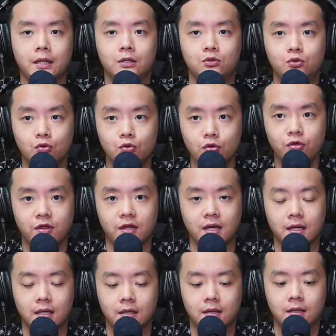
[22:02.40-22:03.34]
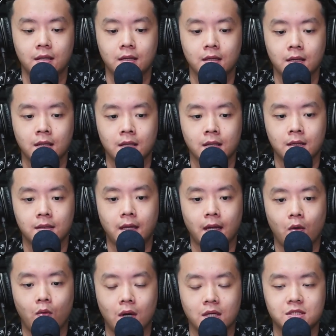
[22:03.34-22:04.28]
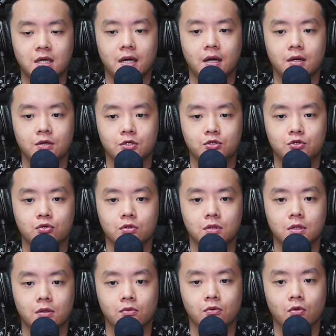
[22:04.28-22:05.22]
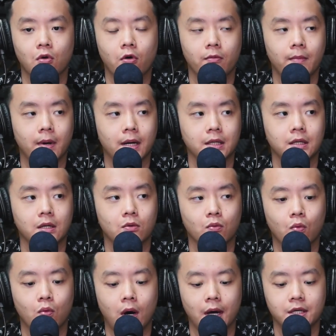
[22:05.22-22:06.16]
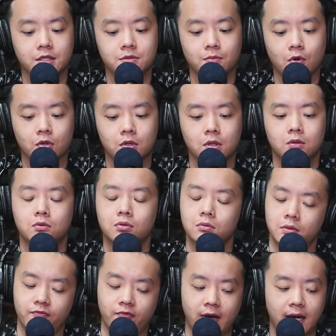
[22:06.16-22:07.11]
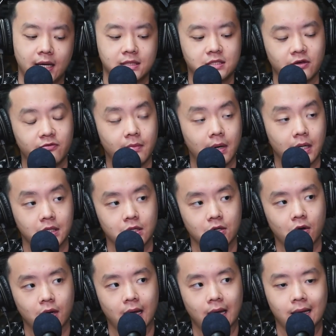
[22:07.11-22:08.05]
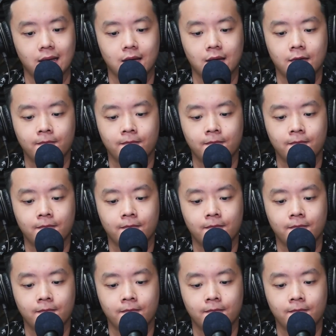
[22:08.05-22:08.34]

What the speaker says: I do think that once I understood the role of money and why it's important to invest, save money and all that,